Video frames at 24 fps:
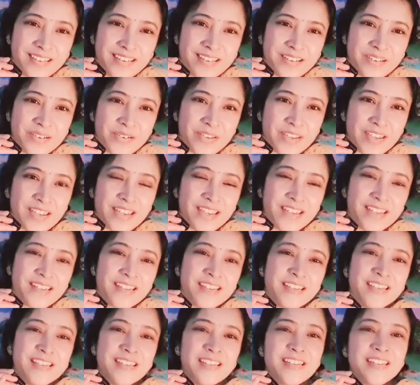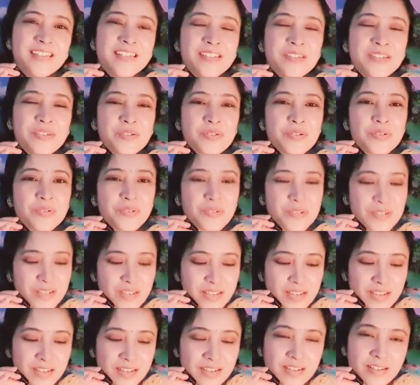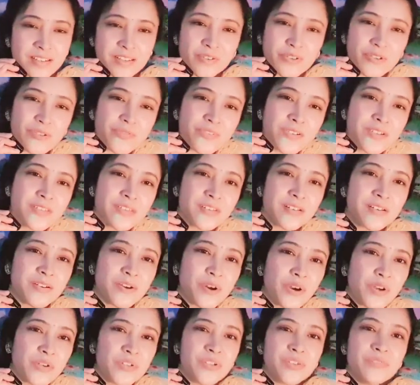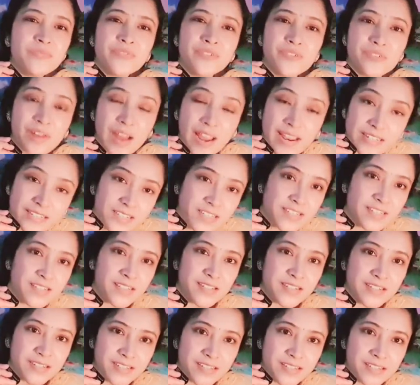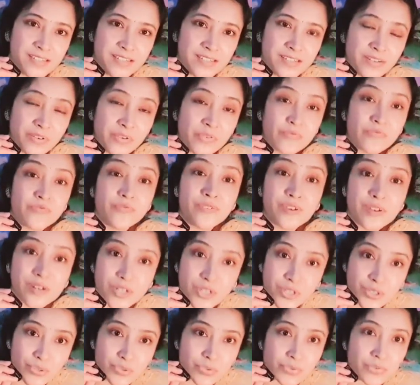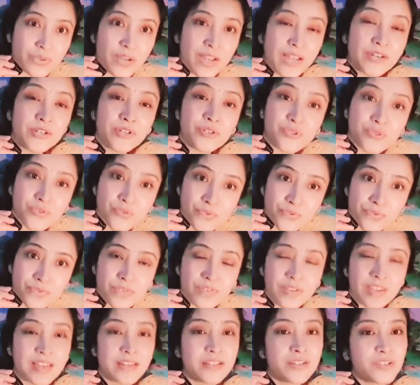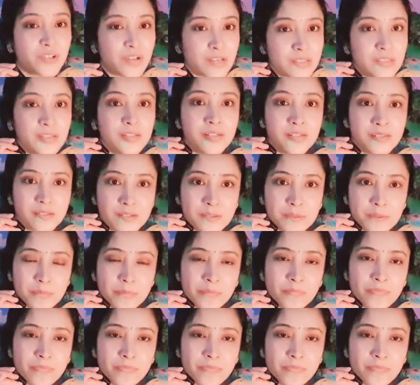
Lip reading: Okay? So, universal gods of righteousness, virtue and truth and justice.